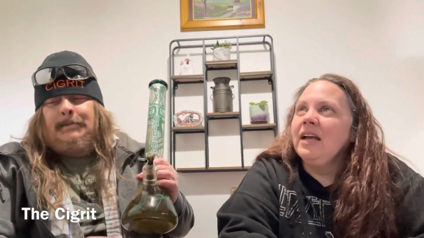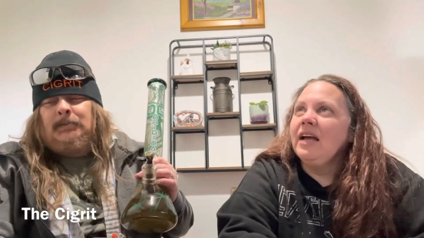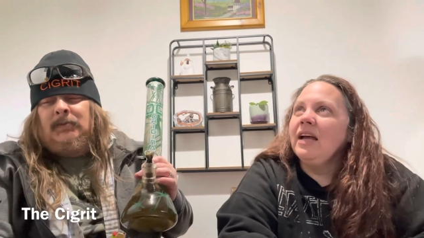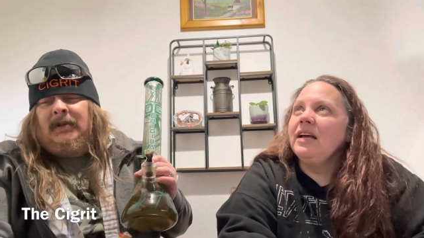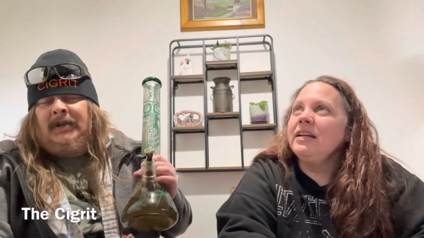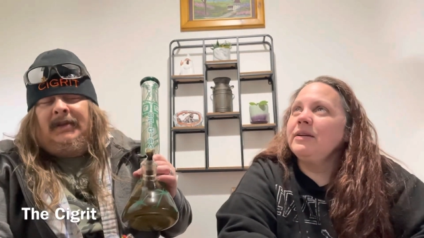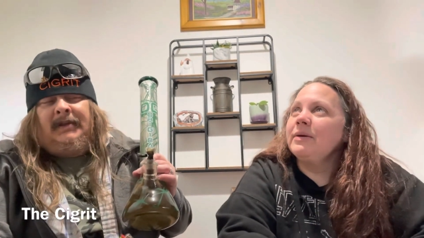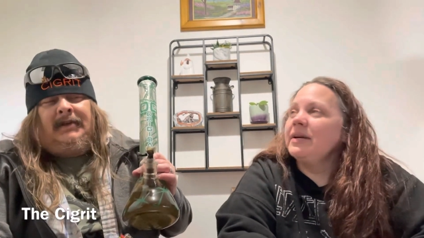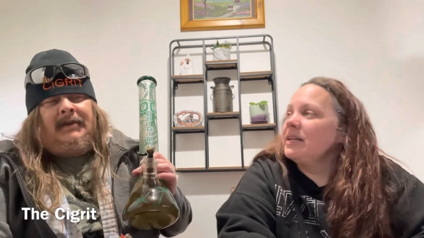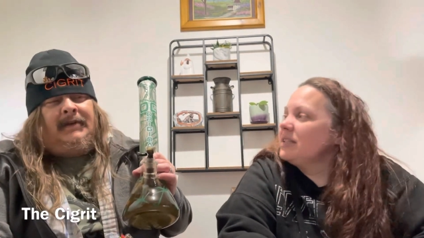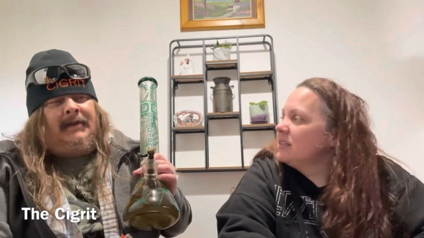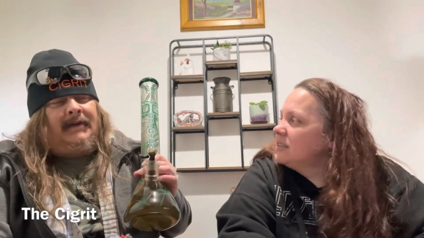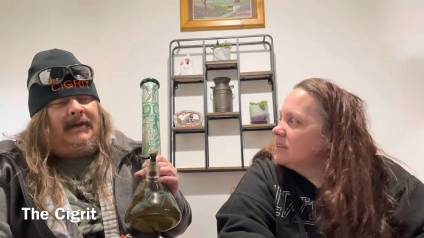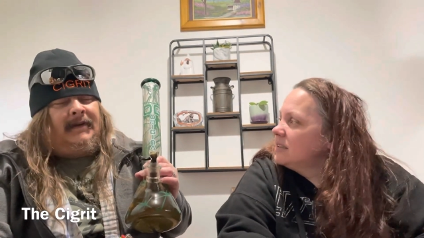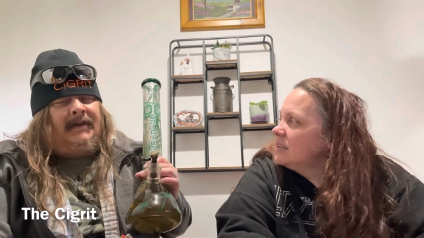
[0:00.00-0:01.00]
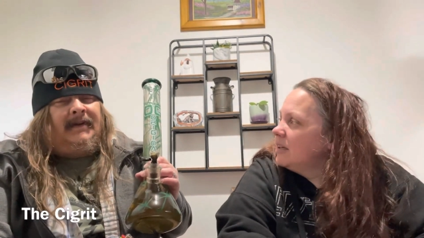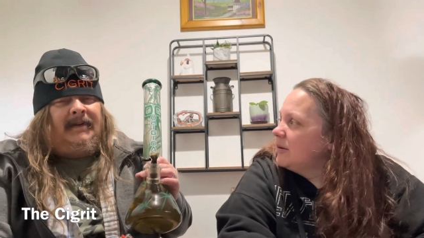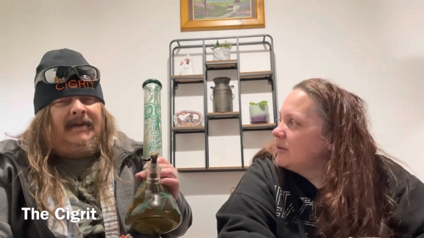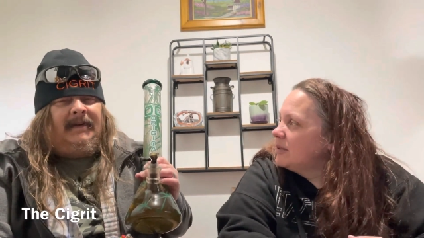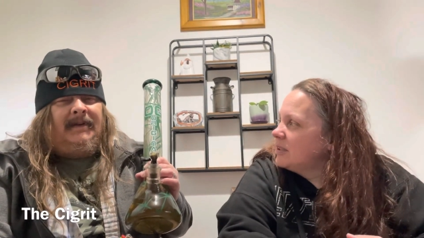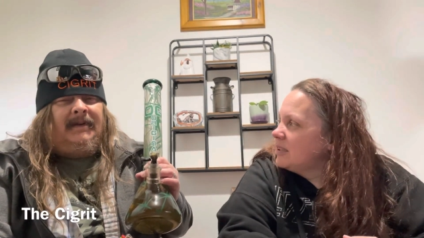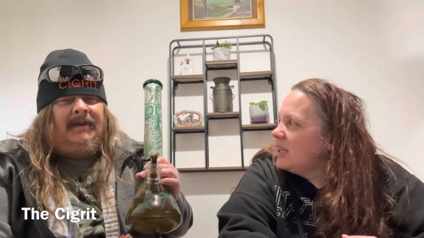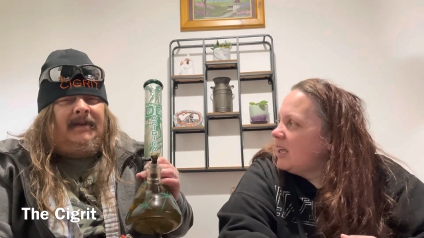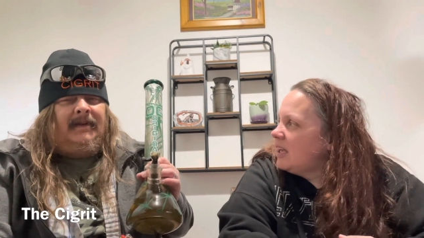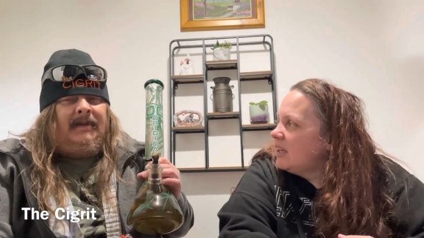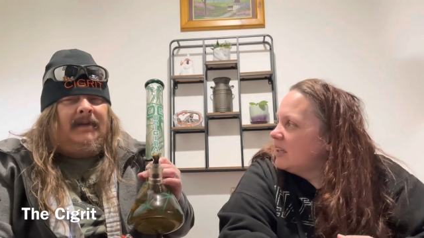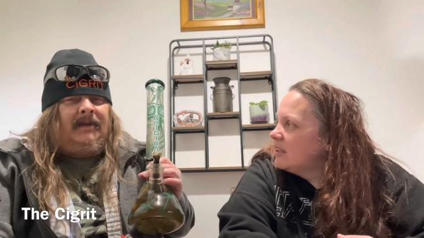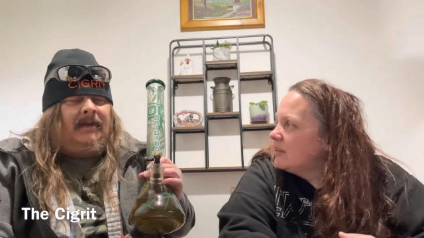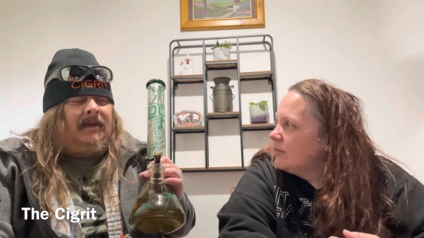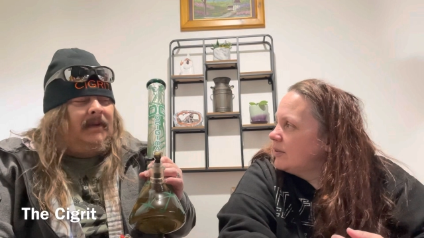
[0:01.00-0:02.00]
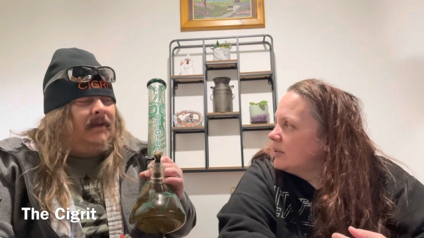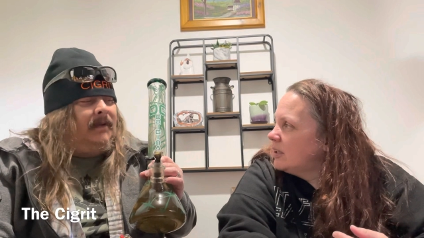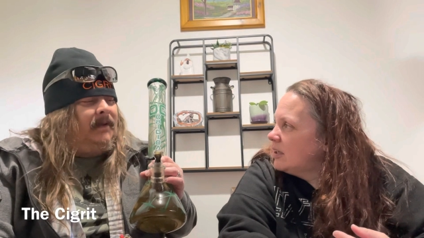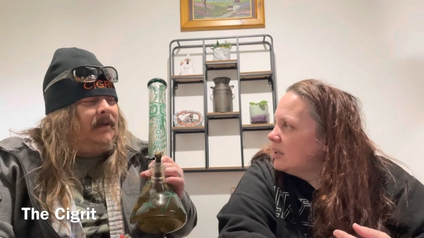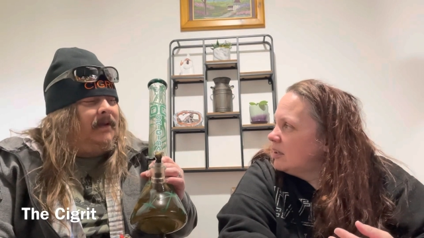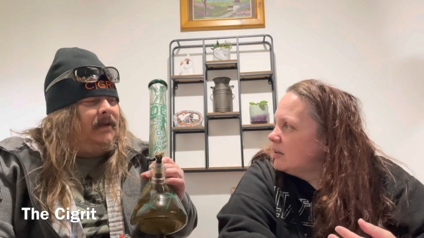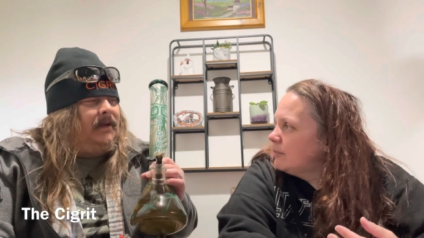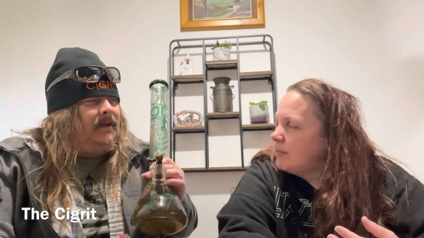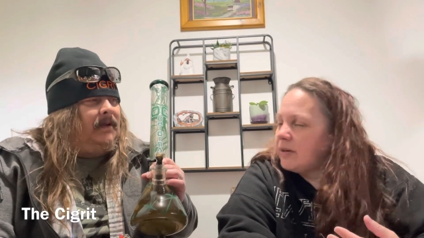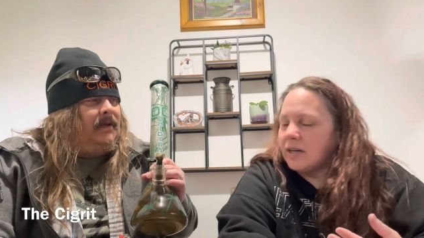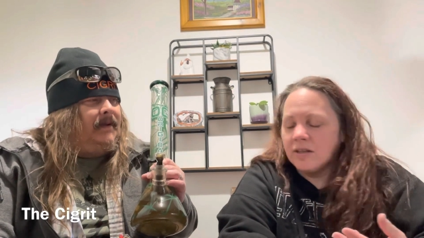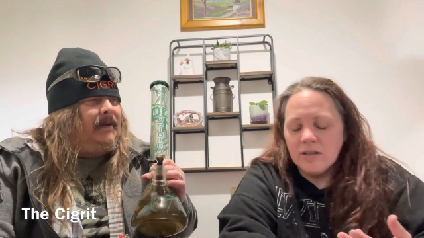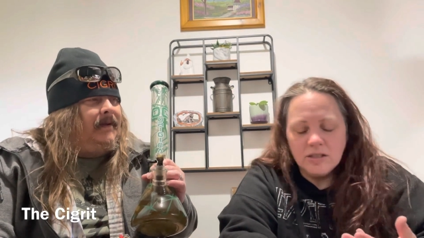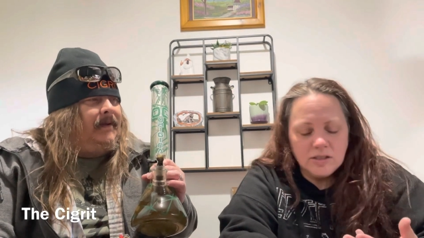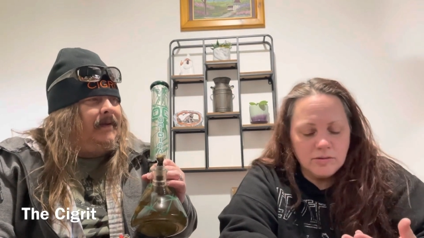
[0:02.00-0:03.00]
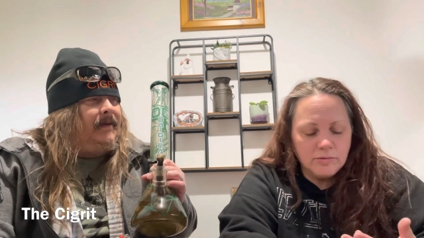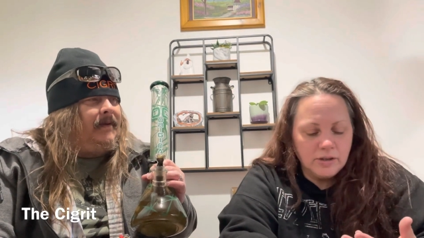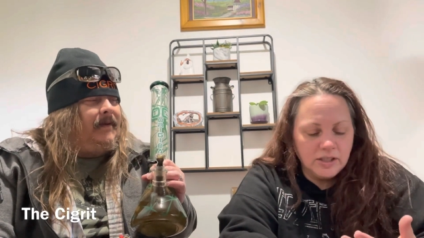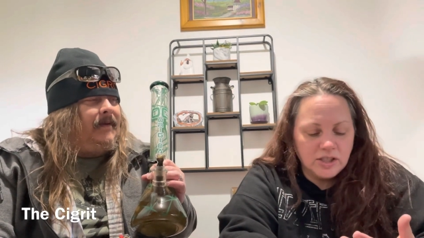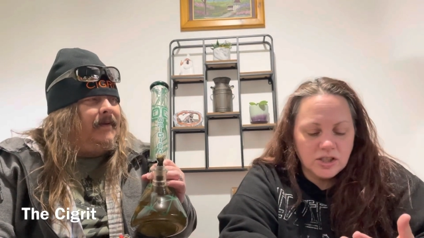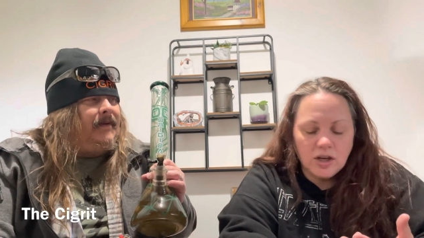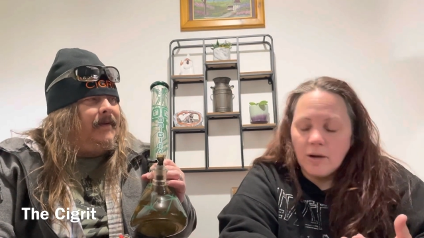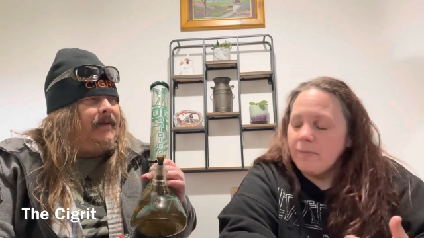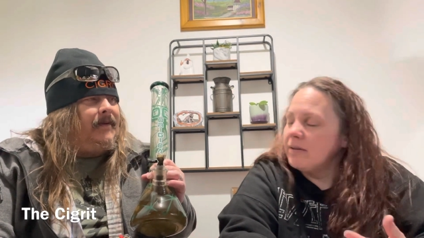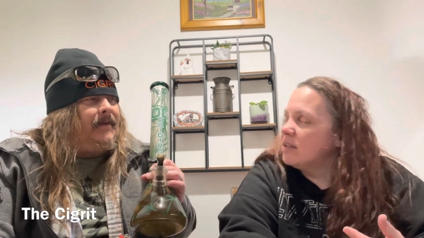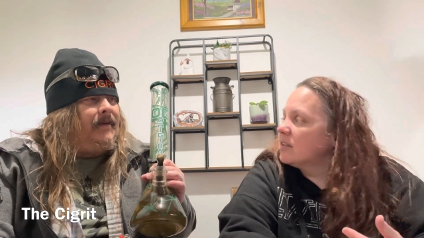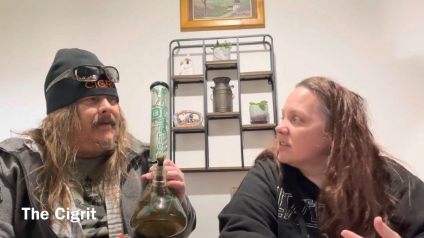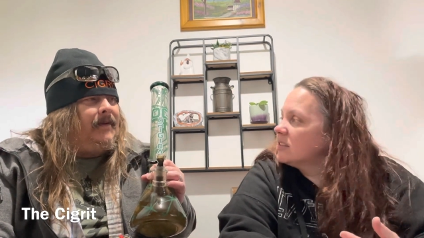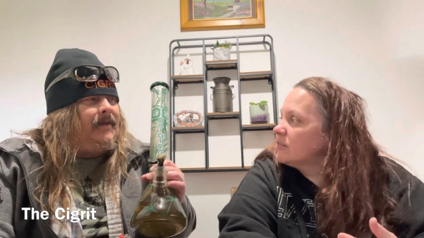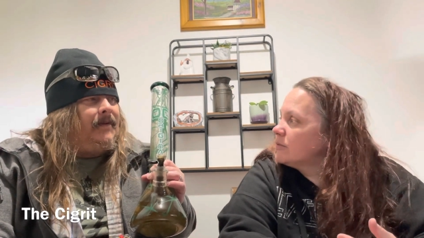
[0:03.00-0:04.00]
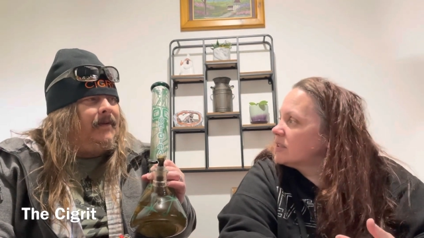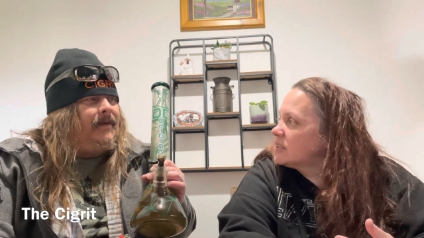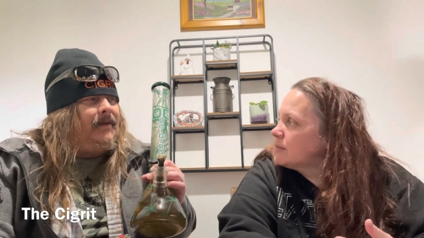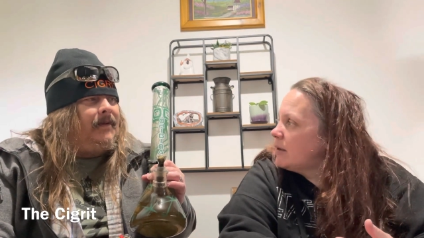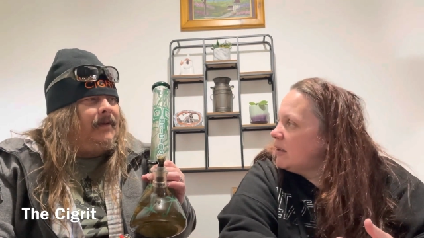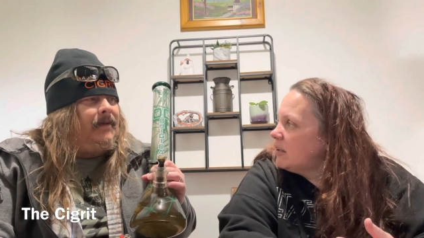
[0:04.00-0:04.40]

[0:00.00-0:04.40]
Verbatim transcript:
Speaker 1: Anyways, yeah, when the but I couldn't really shop in there because it was smell.